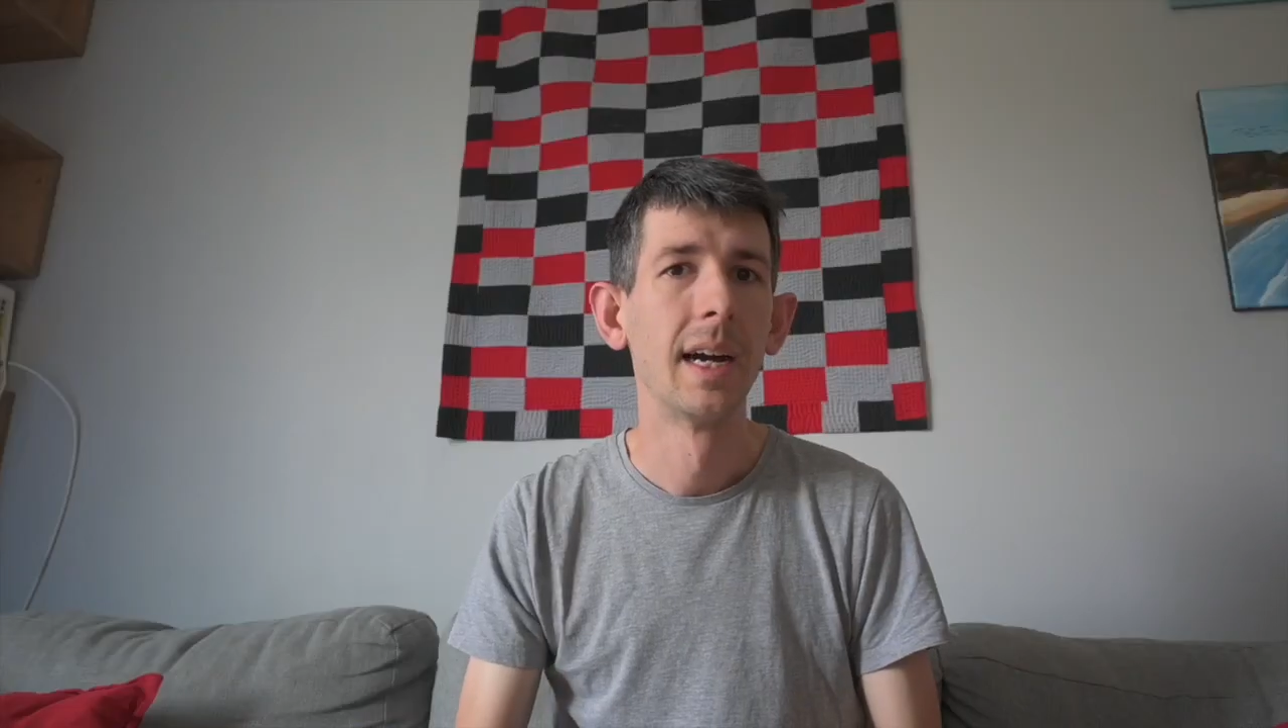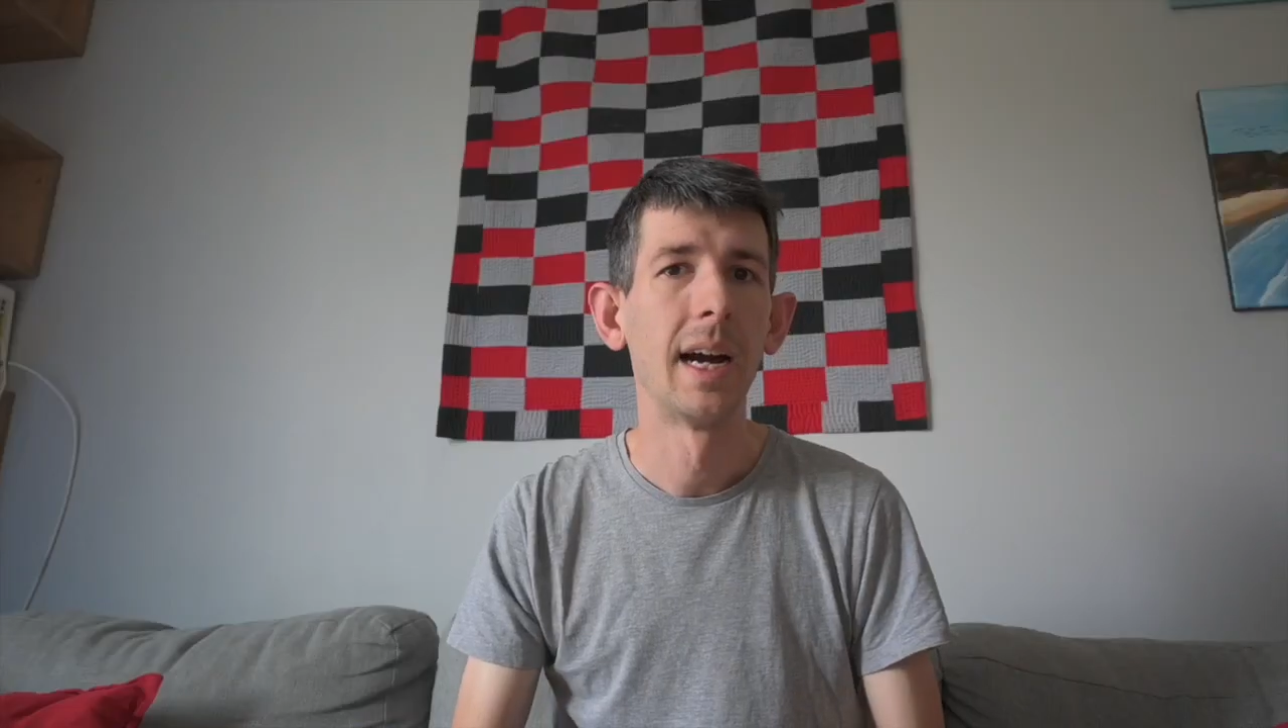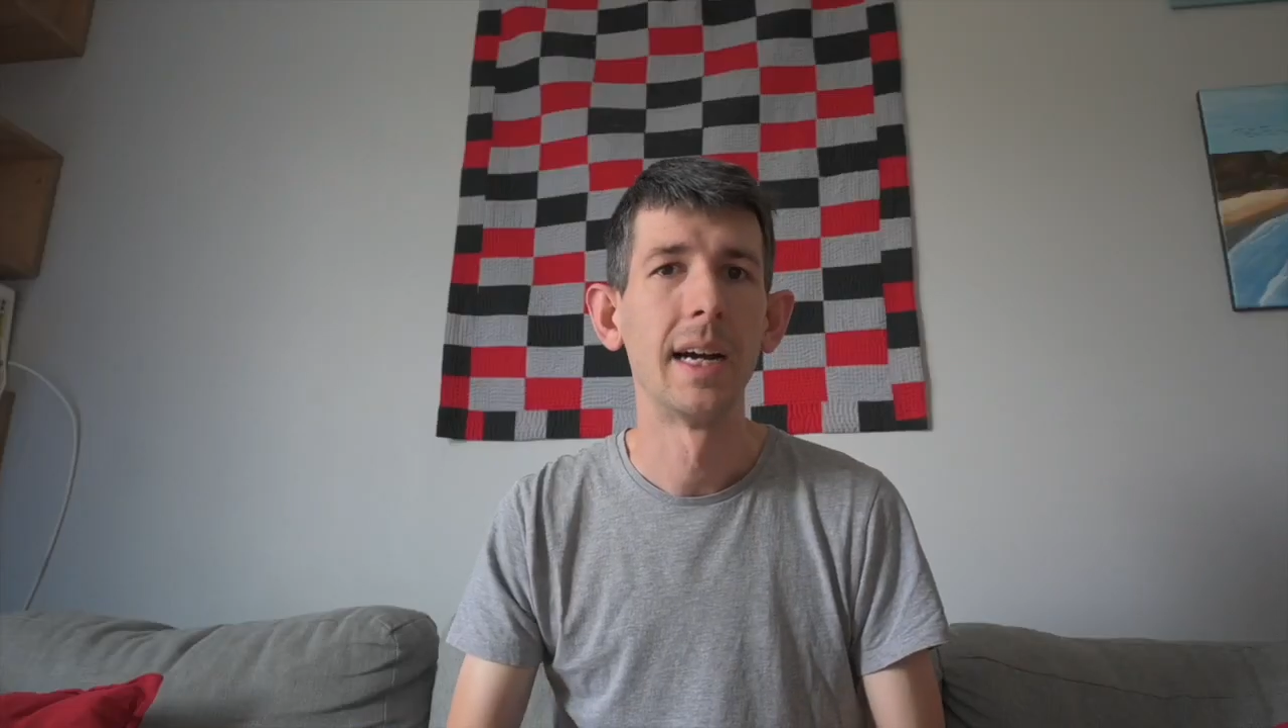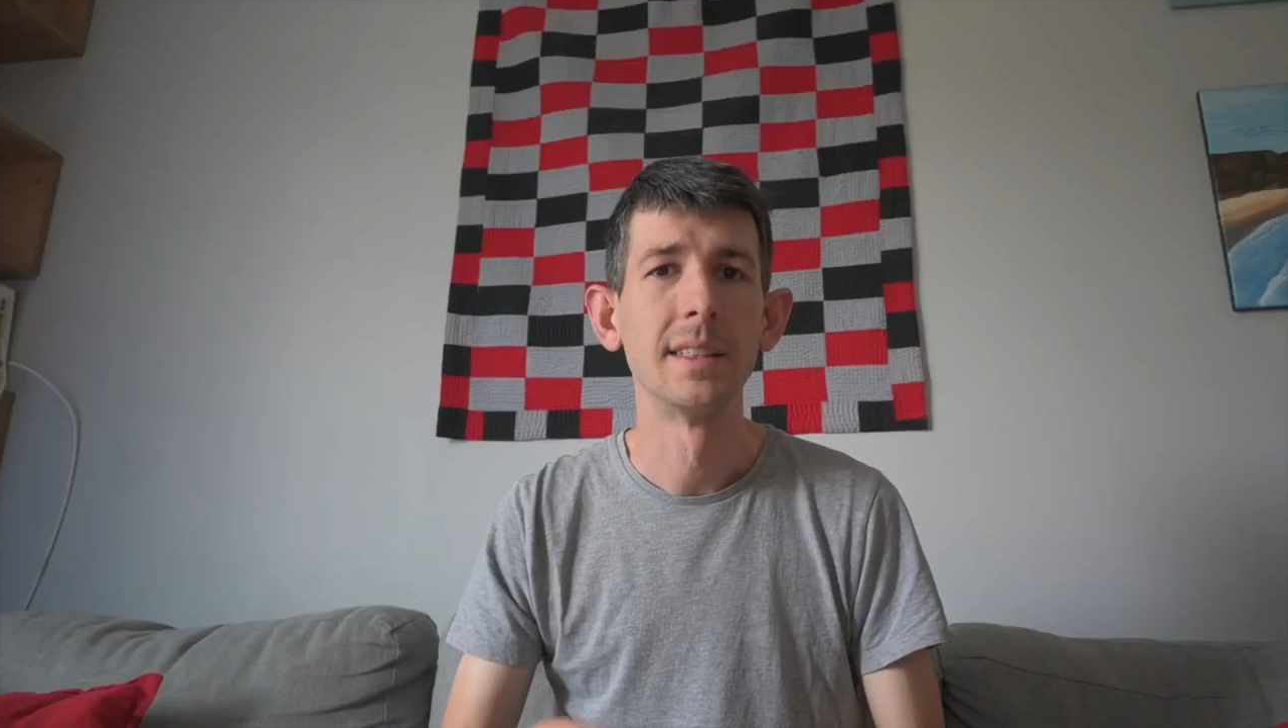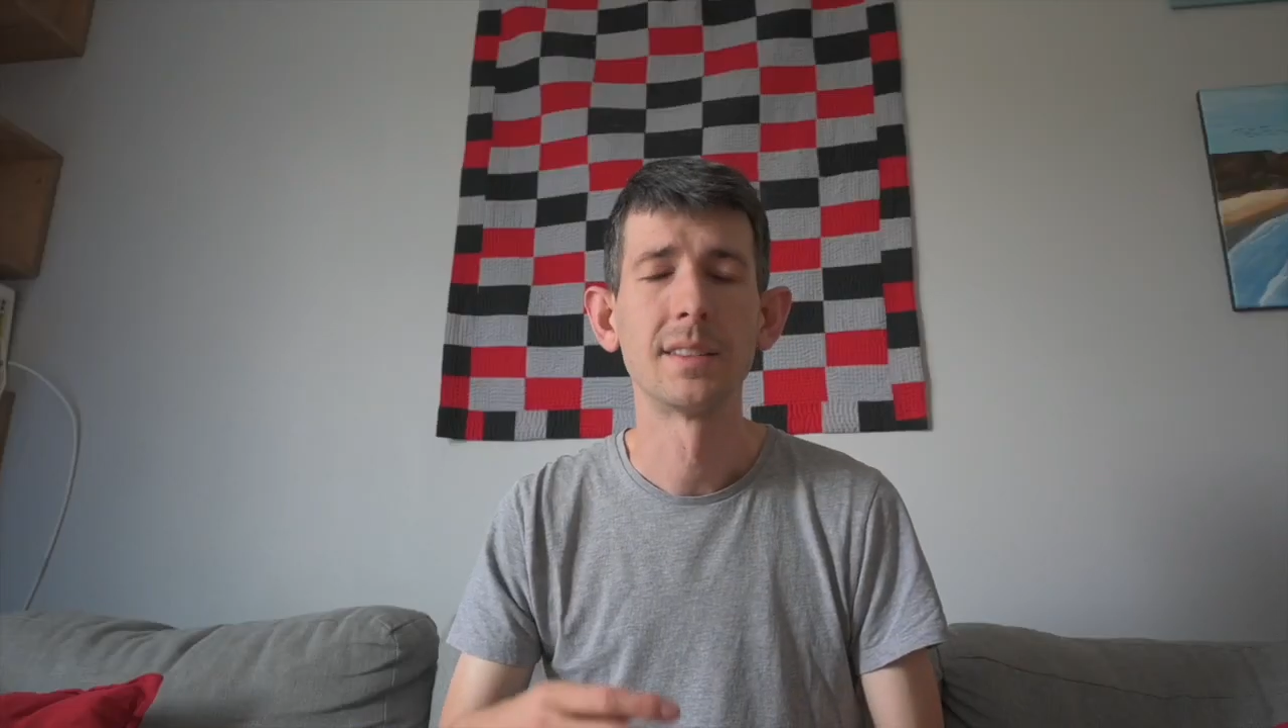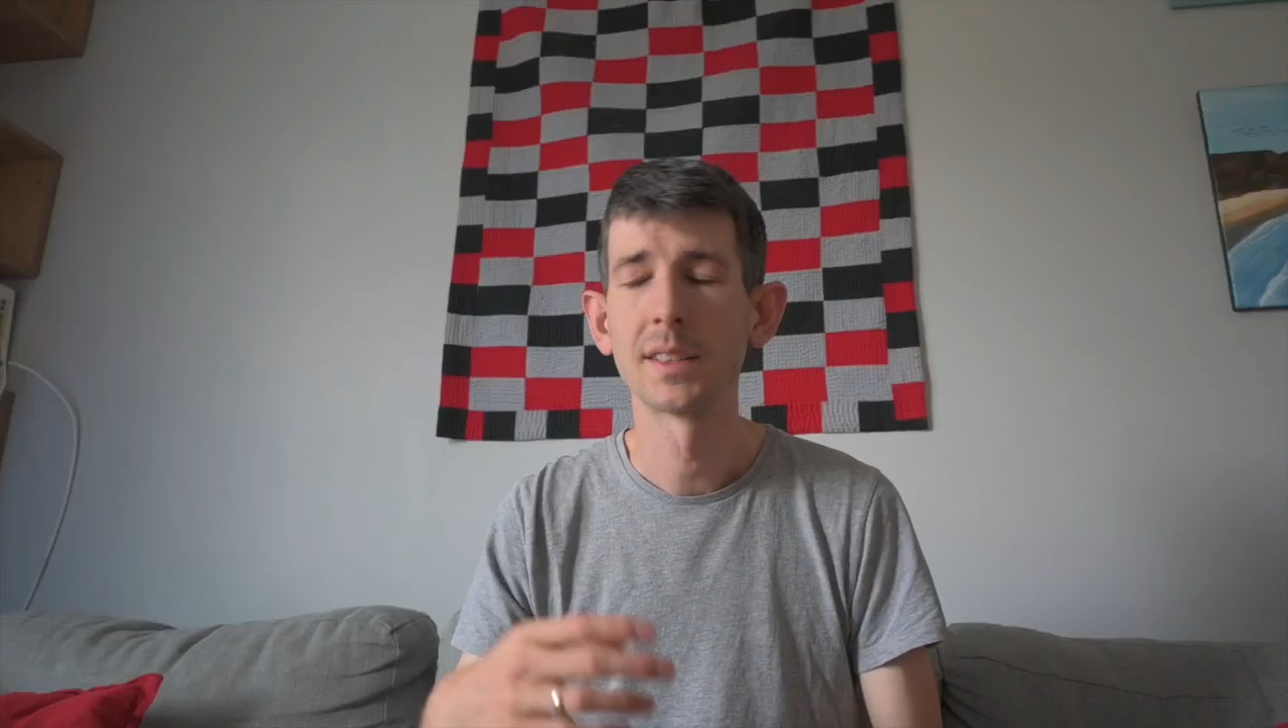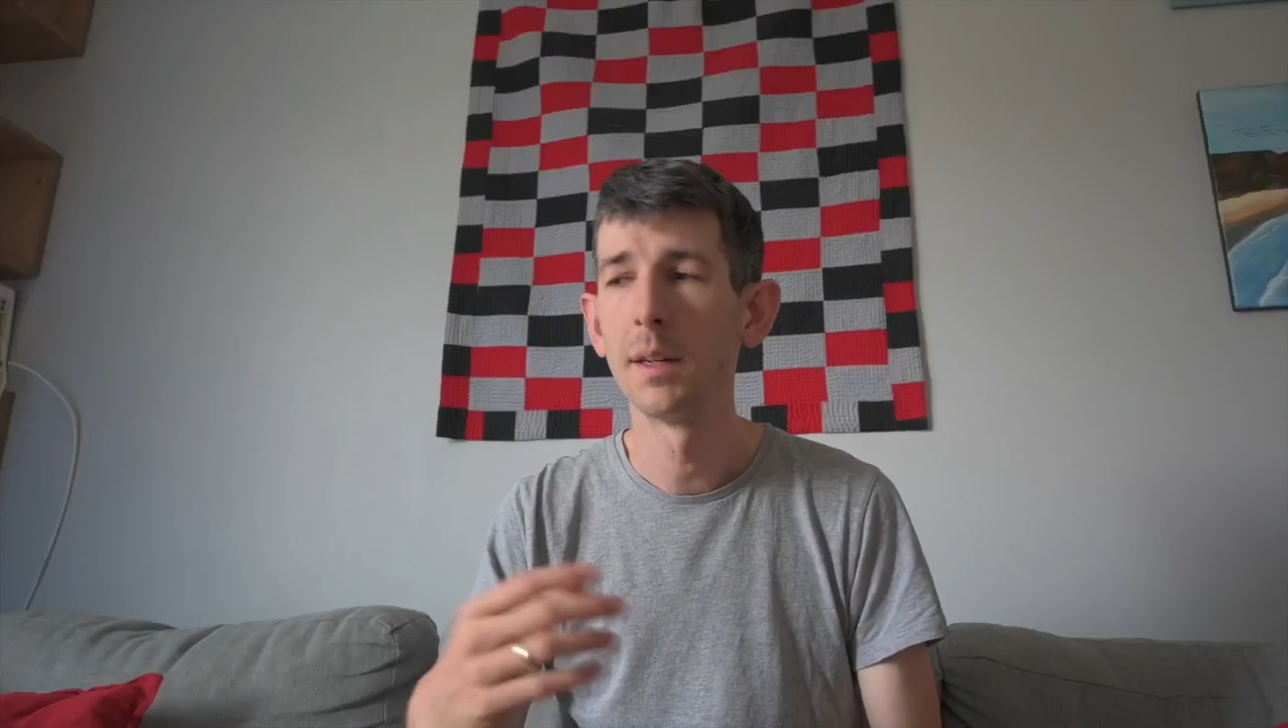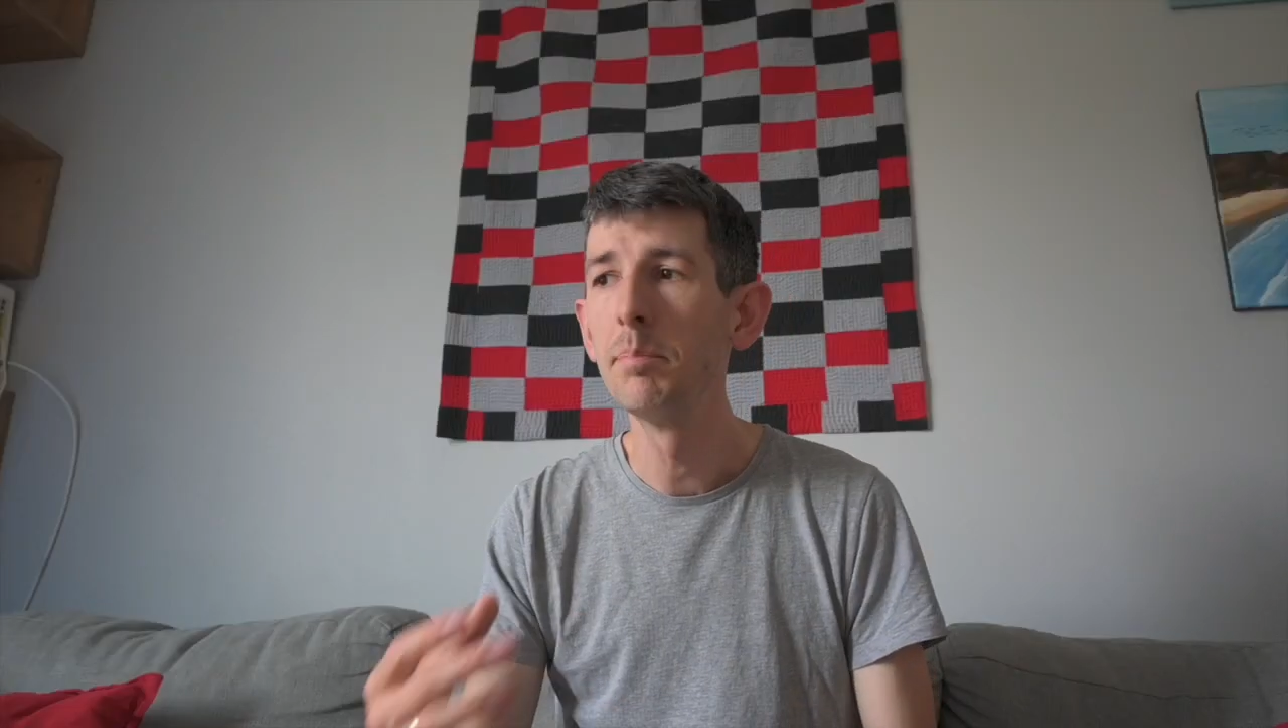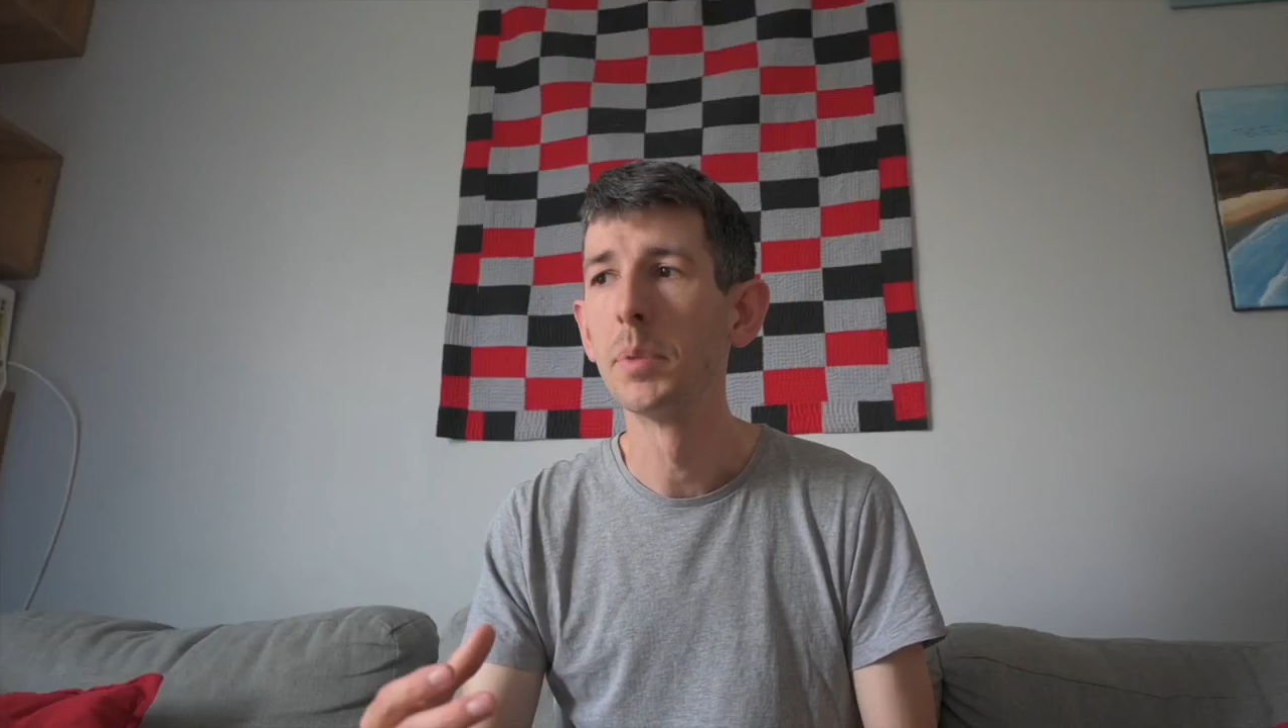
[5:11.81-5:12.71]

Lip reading: and some